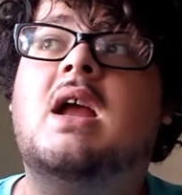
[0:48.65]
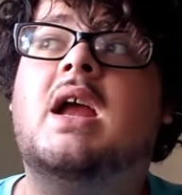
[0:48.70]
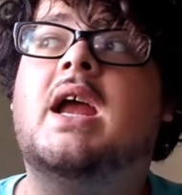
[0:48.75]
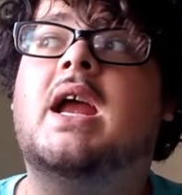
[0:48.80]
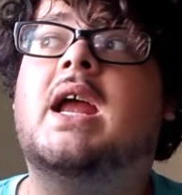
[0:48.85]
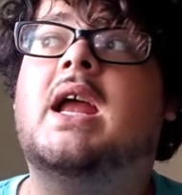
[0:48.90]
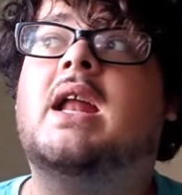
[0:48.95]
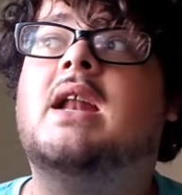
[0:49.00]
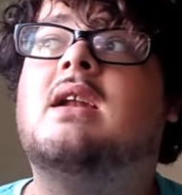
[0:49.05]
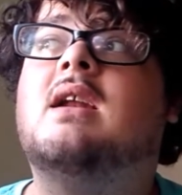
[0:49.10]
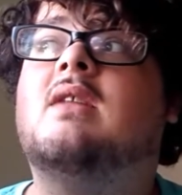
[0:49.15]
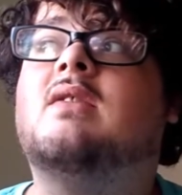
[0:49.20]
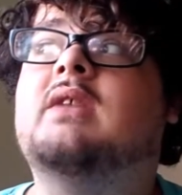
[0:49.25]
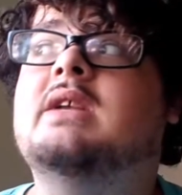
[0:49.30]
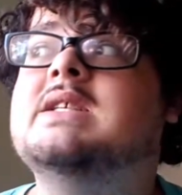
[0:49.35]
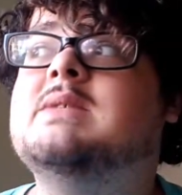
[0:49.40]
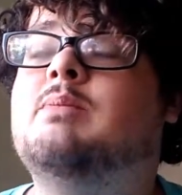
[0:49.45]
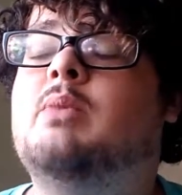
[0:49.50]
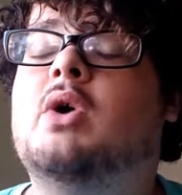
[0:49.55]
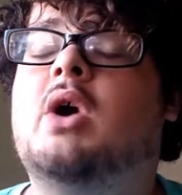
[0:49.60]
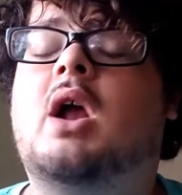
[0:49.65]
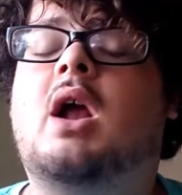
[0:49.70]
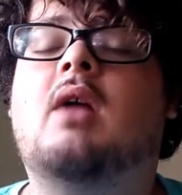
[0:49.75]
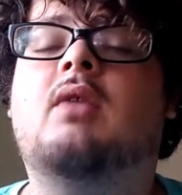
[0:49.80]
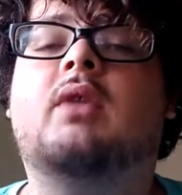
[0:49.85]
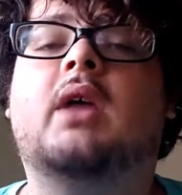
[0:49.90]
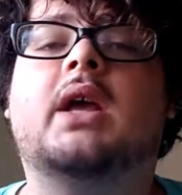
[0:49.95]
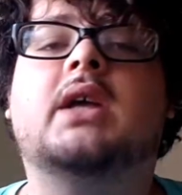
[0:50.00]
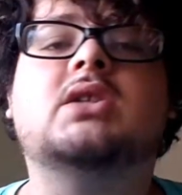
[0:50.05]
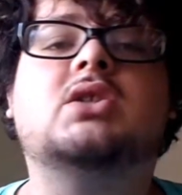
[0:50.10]
In this book,
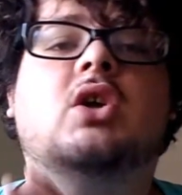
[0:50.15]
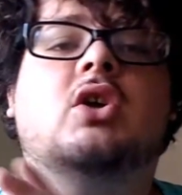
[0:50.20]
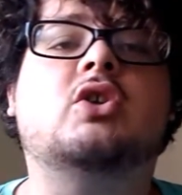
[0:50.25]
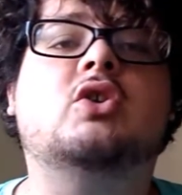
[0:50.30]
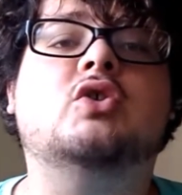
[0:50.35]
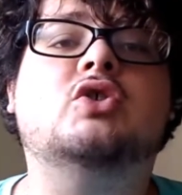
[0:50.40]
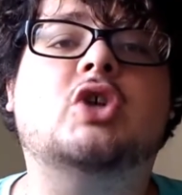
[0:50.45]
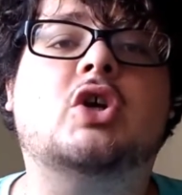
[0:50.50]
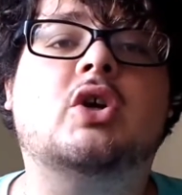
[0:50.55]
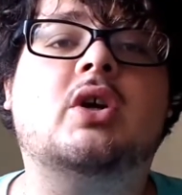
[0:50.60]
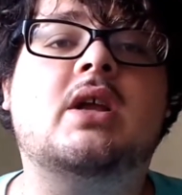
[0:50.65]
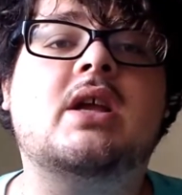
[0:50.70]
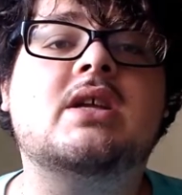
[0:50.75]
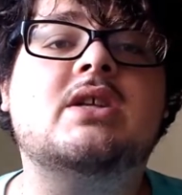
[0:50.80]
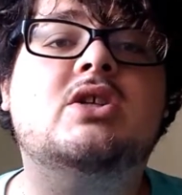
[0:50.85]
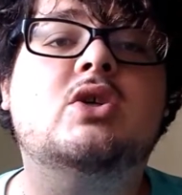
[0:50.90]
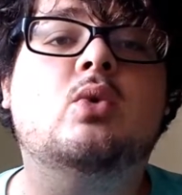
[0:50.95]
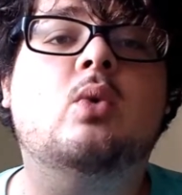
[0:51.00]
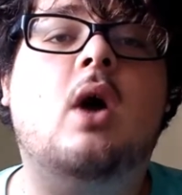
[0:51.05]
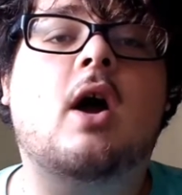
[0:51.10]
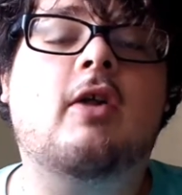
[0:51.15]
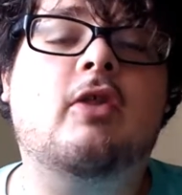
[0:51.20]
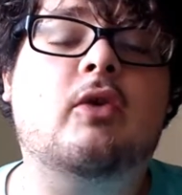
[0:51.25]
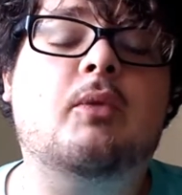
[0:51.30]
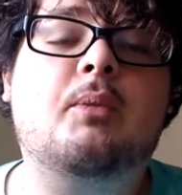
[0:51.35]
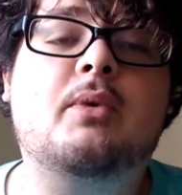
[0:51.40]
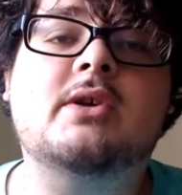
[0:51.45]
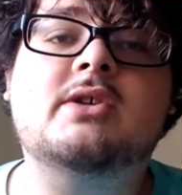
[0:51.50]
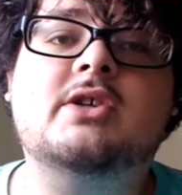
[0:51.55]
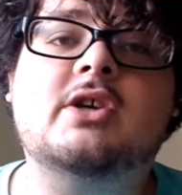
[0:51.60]
they start to journey to other
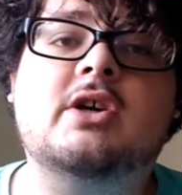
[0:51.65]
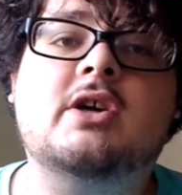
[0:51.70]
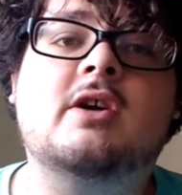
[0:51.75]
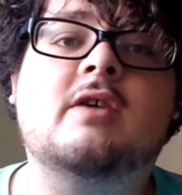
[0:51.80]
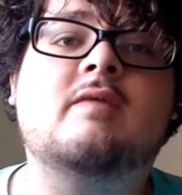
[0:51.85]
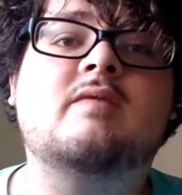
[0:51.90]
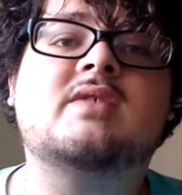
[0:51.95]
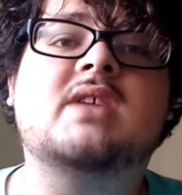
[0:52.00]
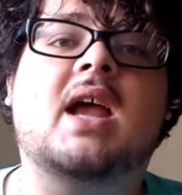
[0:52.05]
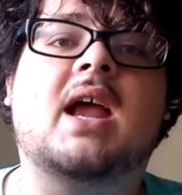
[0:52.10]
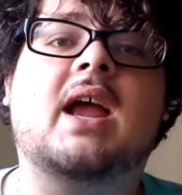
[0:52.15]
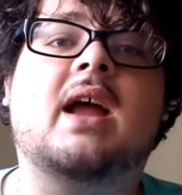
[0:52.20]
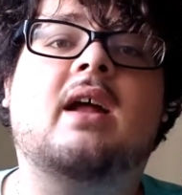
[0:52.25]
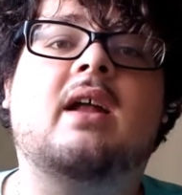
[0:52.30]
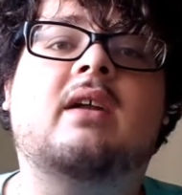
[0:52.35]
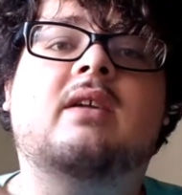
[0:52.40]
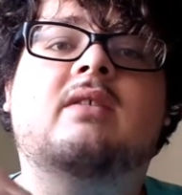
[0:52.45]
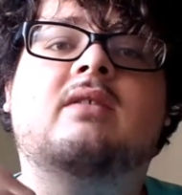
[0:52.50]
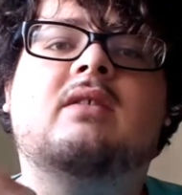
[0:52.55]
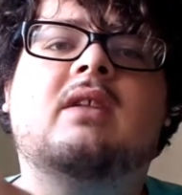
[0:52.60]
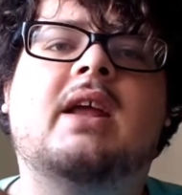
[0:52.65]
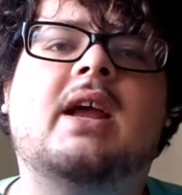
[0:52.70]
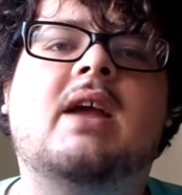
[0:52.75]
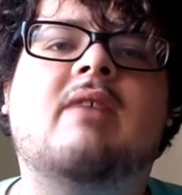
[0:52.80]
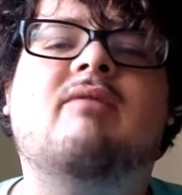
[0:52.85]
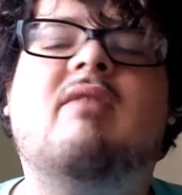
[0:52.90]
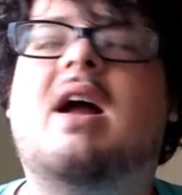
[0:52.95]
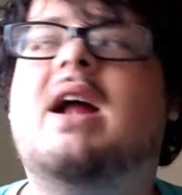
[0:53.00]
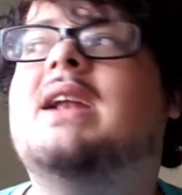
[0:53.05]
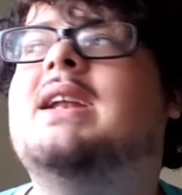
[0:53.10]
preserves and
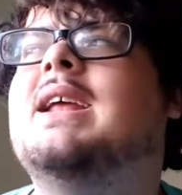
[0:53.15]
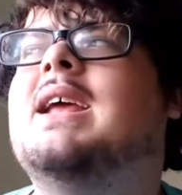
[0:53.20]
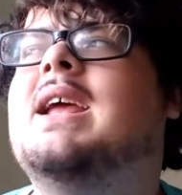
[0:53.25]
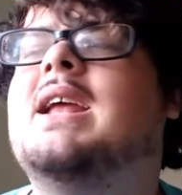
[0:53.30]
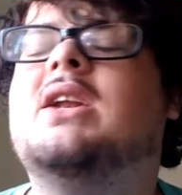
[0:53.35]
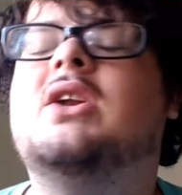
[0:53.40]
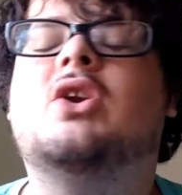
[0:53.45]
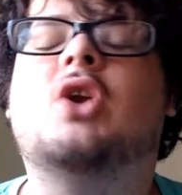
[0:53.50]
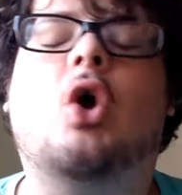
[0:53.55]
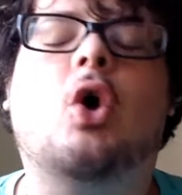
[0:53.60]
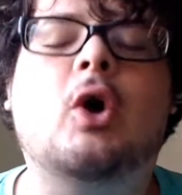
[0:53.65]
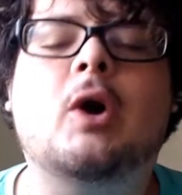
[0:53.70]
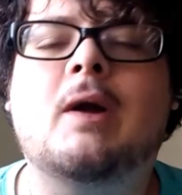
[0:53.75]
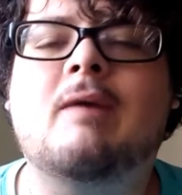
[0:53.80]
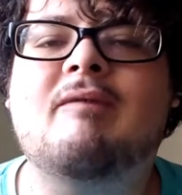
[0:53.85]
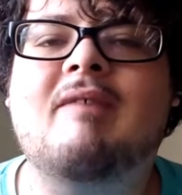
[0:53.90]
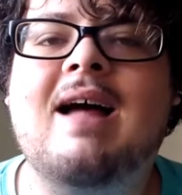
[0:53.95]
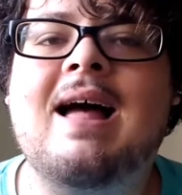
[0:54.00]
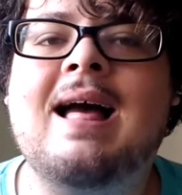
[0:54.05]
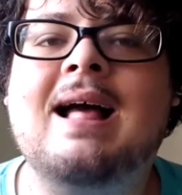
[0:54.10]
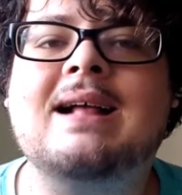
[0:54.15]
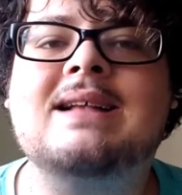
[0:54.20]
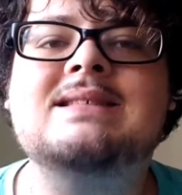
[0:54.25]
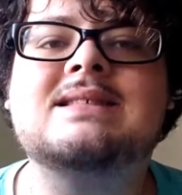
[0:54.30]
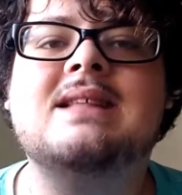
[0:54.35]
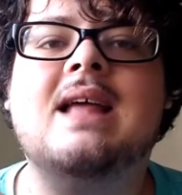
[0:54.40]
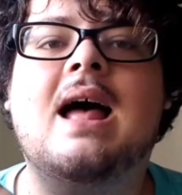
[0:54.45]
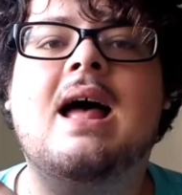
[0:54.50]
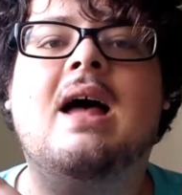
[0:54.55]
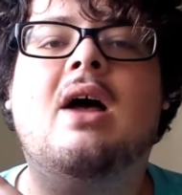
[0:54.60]
find hidden artifacts
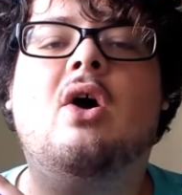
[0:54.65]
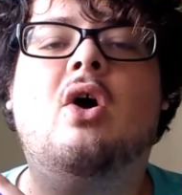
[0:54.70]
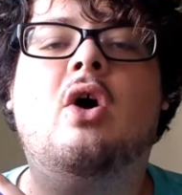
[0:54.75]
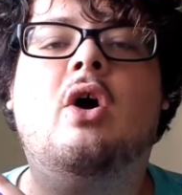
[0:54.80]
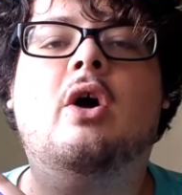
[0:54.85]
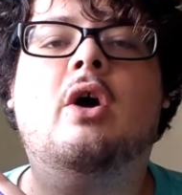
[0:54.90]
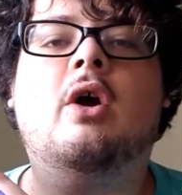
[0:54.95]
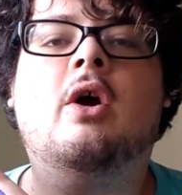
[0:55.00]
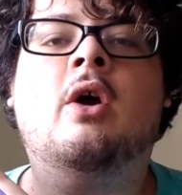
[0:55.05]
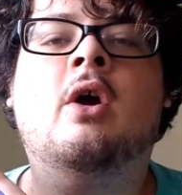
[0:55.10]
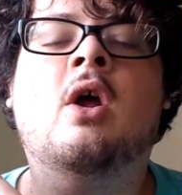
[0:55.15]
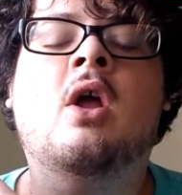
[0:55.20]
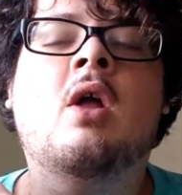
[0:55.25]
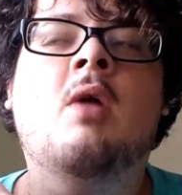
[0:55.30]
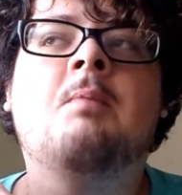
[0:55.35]
that are